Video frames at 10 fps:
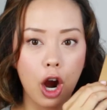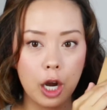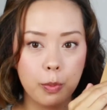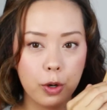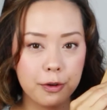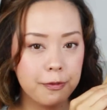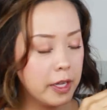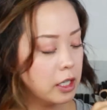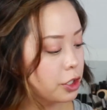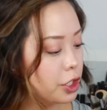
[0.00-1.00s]
cardboard
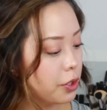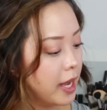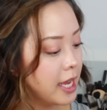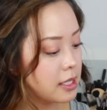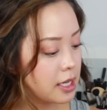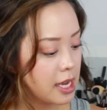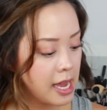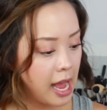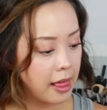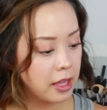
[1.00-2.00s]
feel to it.
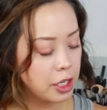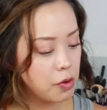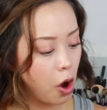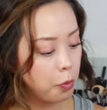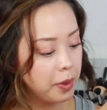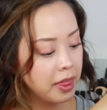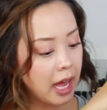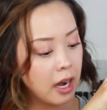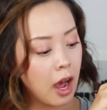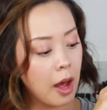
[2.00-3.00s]
And then you open
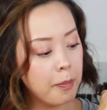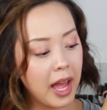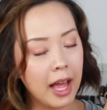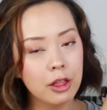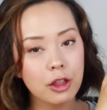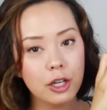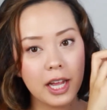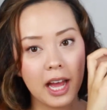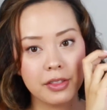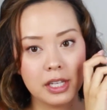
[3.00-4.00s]
that up and
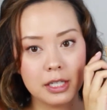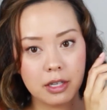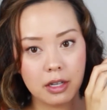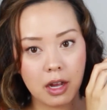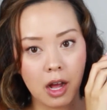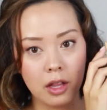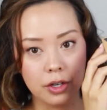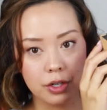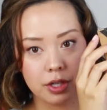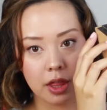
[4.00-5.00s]
look at these
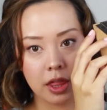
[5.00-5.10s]
colors.